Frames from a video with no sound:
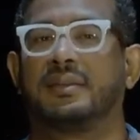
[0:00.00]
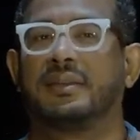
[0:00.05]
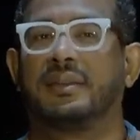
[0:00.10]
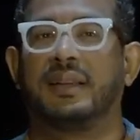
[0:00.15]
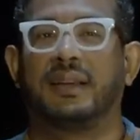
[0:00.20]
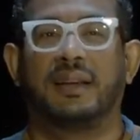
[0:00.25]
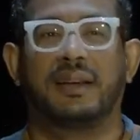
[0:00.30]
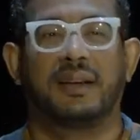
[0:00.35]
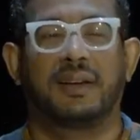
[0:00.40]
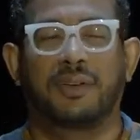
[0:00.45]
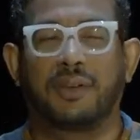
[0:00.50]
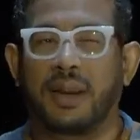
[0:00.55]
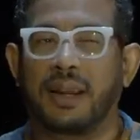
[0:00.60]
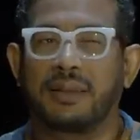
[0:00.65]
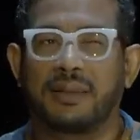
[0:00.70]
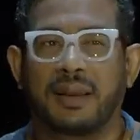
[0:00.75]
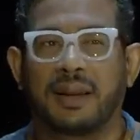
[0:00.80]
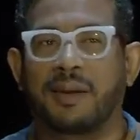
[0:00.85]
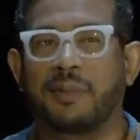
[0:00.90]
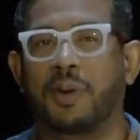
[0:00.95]
The
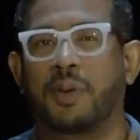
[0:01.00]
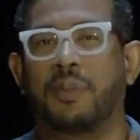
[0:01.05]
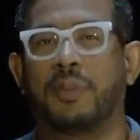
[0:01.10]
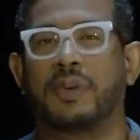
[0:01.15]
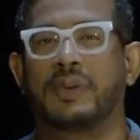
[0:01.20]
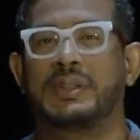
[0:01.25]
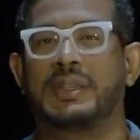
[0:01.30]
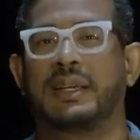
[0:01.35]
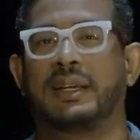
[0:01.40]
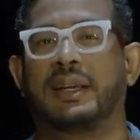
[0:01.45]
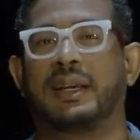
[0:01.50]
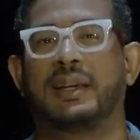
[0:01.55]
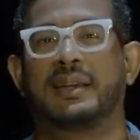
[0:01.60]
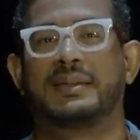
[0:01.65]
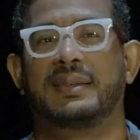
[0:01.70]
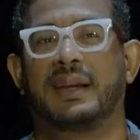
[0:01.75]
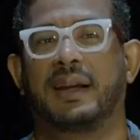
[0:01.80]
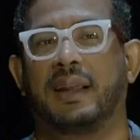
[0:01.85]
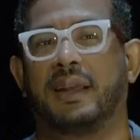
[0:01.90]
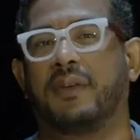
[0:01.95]
great thing about music is
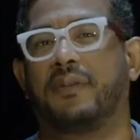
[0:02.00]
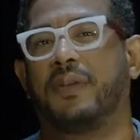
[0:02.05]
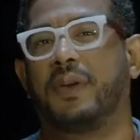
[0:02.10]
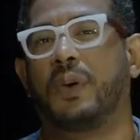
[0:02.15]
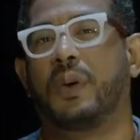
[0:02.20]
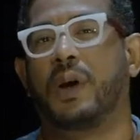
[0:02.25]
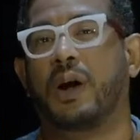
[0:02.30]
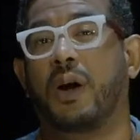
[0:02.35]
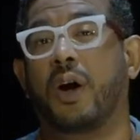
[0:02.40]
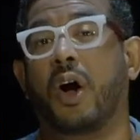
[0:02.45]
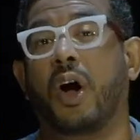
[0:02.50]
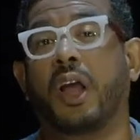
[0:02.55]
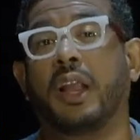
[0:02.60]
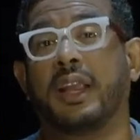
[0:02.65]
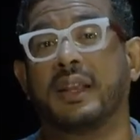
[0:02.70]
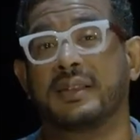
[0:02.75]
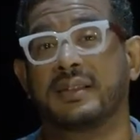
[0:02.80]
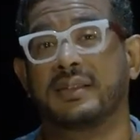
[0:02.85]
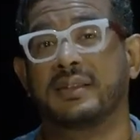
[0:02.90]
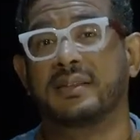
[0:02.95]
that if you are
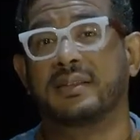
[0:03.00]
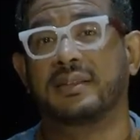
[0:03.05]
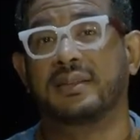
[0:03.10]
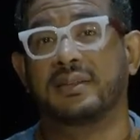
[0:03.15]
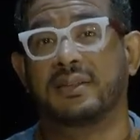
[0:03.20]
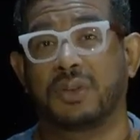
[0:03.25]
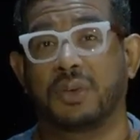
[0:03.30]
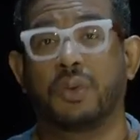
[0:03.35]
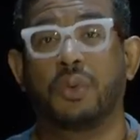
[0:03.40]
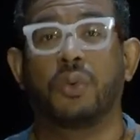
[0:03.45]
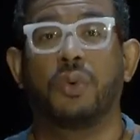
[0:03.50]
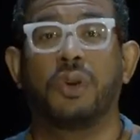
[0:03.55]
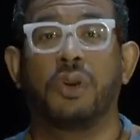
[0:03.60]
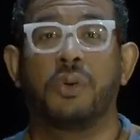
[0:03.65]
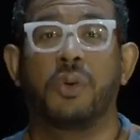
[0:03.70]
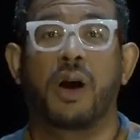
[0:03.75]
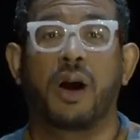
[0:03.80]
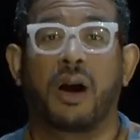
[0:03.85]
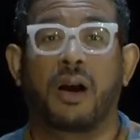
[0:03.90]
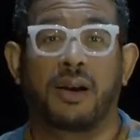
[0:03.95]
honest to who
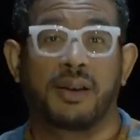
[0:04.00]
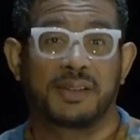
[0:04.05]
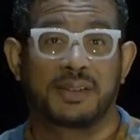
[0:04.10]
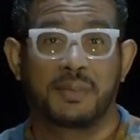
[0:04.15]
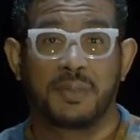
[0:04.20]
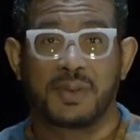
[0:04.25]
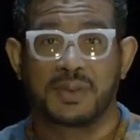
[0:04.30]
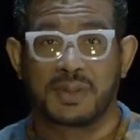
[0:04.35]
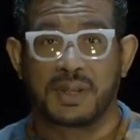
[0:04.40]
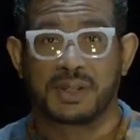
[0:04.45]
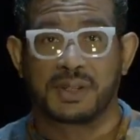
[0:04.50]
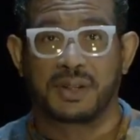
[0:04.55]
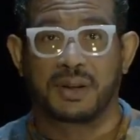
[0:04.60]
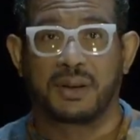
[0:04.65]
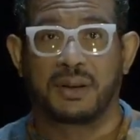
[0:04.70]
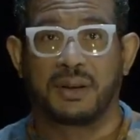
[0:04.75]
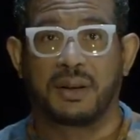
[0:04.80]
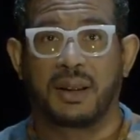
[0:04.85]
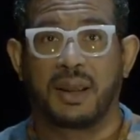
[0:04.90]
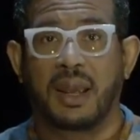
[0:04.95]
you are as a
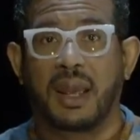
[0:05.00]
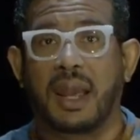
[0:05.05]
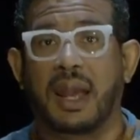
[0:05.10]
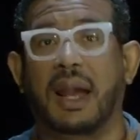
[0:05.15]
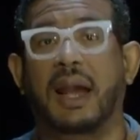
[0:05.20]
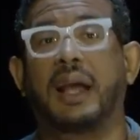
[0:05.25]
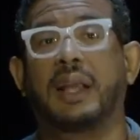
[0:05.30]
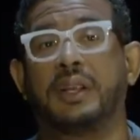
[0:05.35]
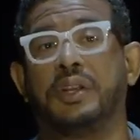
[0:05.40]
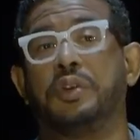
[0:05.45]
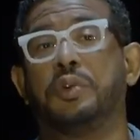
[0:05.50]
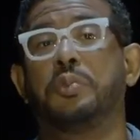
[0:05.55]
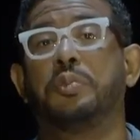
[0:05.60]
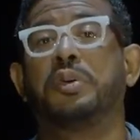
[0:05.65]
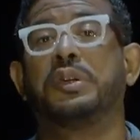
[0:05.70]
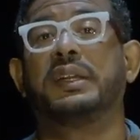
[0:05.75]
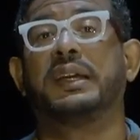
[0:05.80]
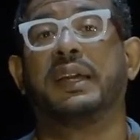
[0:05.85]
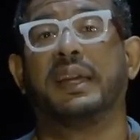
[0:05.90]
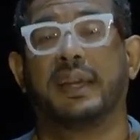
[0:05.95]
musician and you
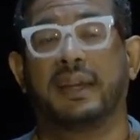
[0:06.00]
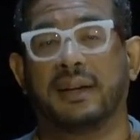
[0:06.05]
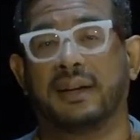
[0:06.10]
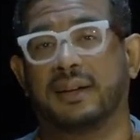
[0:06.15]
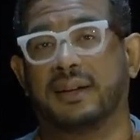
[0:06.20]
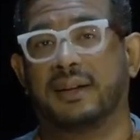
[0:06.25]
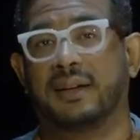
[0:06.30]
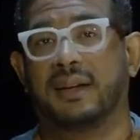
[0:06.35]
play